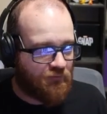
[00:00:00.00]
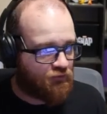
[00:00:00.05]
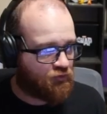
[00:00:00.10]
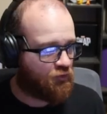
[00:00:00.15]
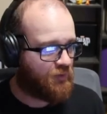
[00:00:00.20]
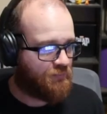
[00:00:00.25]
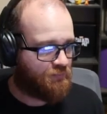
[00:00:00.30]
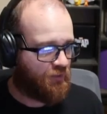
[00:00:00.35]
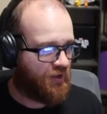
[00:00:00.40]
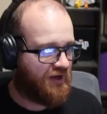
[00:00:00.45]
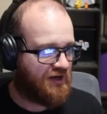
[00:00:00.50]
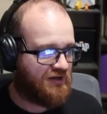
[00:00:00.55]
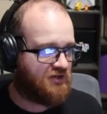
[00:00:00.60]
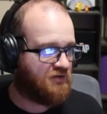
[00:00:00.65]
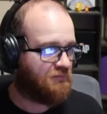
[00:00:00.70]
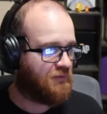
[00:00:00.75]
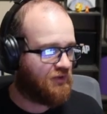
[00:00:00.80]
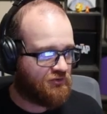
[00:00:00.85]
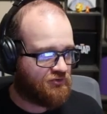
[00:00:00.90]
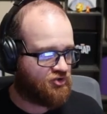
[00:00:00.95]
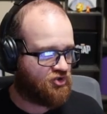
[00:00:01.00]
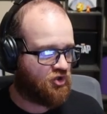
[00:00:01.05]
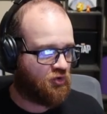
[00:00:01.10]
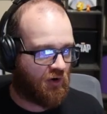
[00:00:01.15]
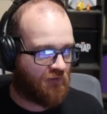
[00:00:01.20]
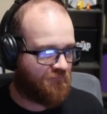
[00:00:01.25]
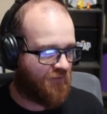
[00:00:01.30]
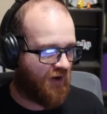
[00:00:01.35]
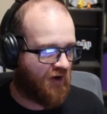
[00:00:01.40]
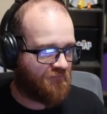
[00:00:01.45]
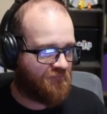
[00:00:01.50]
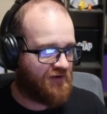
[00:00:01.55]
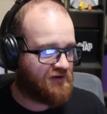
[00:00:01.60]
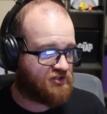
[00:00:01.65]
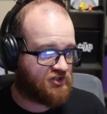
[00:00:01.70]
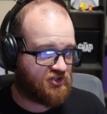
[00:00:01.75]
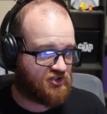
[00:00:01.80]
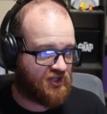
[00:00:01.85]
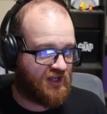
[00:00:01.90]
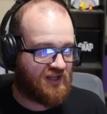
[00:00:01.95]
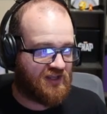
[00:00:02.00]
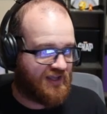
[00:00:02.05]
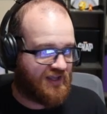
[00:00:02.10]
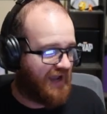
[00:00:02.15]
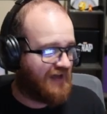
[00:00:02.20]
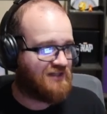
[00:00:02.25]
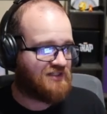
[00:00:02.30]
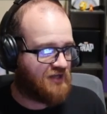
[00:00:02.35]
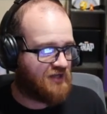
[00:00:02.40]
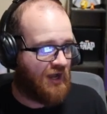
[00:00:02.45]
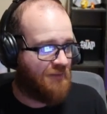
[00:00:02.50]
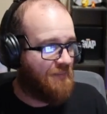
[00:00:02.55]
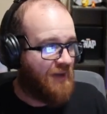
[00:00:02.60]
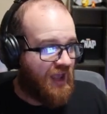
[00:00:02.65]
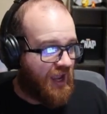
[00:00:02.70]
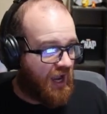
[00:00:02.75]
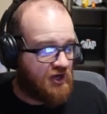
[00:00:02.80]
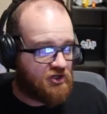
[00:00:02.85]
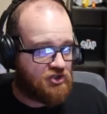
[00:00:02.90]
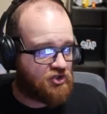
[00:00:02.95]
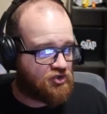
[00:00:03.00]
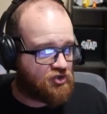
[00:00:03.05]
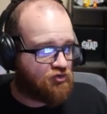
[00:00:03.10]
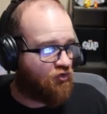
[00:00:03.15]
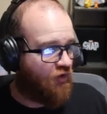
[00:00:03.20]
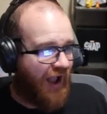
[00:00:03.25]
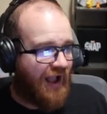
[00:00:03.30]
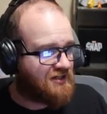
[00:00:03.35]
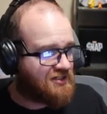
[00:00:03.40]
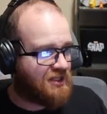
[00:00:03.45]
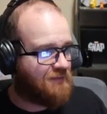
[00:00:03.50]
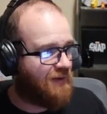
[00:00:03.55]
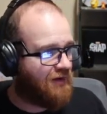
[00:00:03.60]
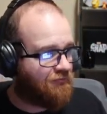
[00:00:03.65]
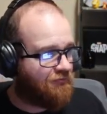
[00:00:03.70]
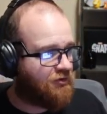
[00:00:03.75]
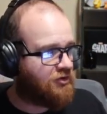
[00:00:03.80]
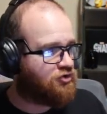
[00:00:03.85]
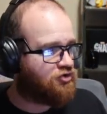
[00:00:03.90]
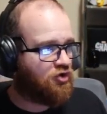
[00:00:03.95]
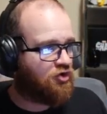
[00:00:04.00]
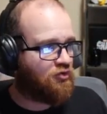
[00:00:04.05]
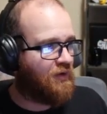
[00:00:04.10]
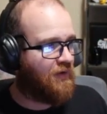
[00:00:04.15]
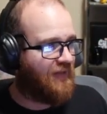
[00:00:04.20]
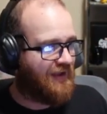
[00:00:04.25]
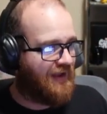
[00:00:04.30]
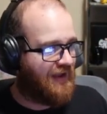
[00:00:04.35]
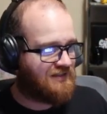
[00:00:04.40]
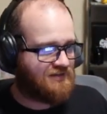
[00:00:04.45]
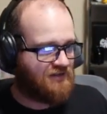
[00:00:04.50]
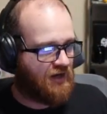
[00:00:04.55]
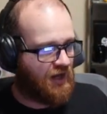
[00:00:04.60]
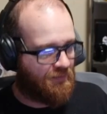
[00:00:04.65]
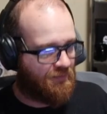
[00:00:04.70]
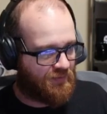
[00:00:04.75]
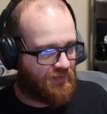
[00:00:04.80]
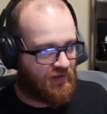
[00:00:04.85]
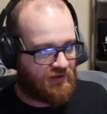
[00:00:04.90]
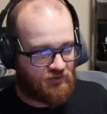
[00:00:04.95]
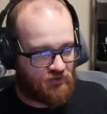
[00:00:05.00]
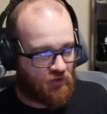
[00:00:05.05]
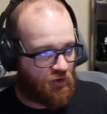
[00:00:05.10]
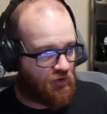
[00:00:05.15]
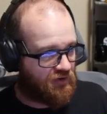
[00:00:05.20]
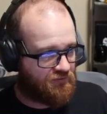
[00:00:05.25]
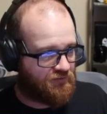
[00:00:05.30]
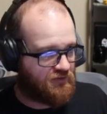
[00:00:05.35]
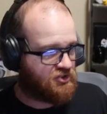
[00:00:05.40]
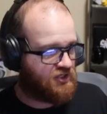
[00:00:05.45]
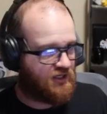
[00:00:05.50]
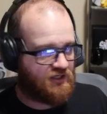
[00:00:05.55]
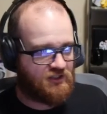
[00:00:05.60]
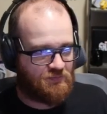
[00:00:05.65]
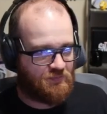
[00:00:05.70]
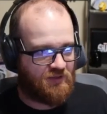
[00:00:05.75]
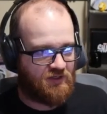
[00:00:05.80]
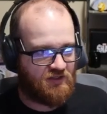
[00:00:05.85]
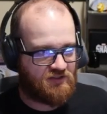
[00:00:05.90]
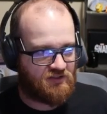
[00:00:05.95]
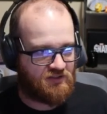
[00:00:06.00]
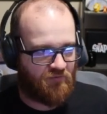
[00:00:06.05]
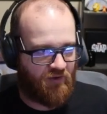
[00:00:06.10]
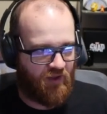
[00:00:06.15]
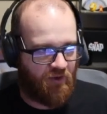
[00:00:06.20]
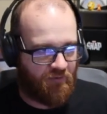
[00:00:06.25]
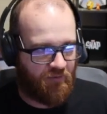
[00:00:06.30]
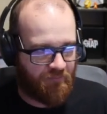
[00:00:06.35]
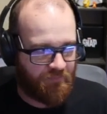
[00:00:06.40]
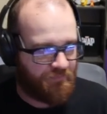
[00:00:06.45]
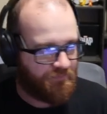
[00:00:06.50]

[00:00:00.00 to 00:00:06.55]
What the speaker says: where we play into Mewtwo, where Farfetch'd just like gets up and just cracks them every turn while they get set up and they don't have a chance because of it.